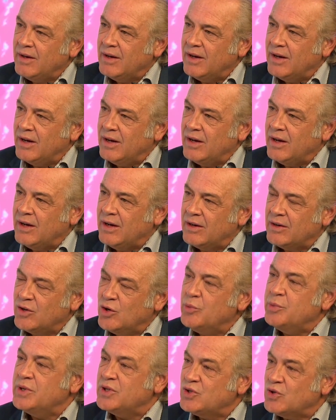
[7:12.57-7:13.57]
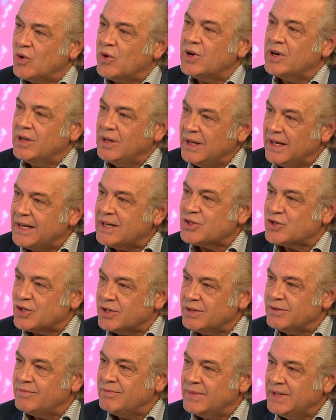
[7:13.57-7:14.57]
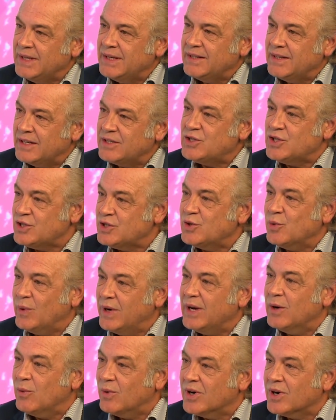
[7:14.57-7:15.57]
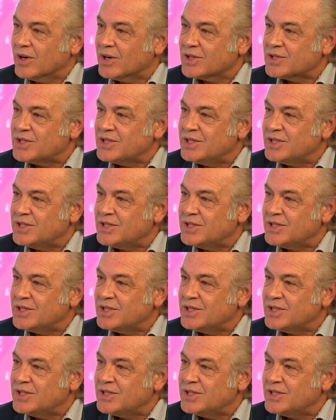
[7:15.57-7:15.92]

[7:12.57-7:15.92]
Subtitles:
gubernatorial election. That's just the way it works.